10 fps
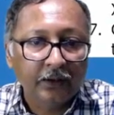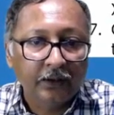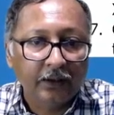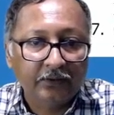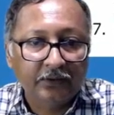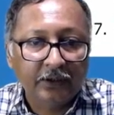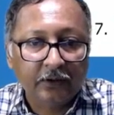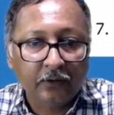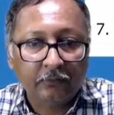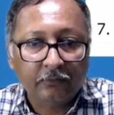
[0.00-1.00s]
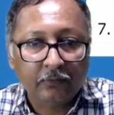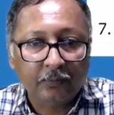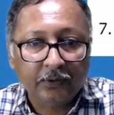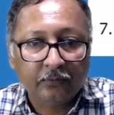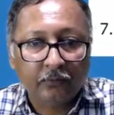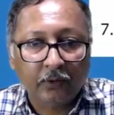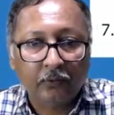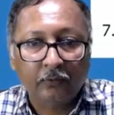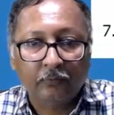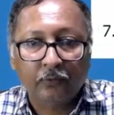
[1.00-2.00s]
A check of rupees
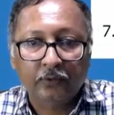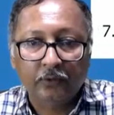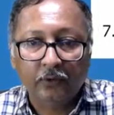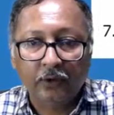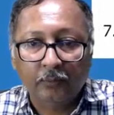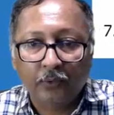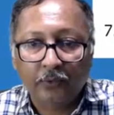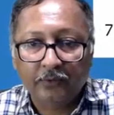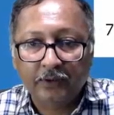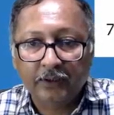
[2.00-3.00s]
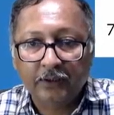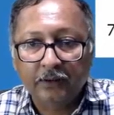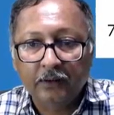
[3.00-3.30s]
1140 deposited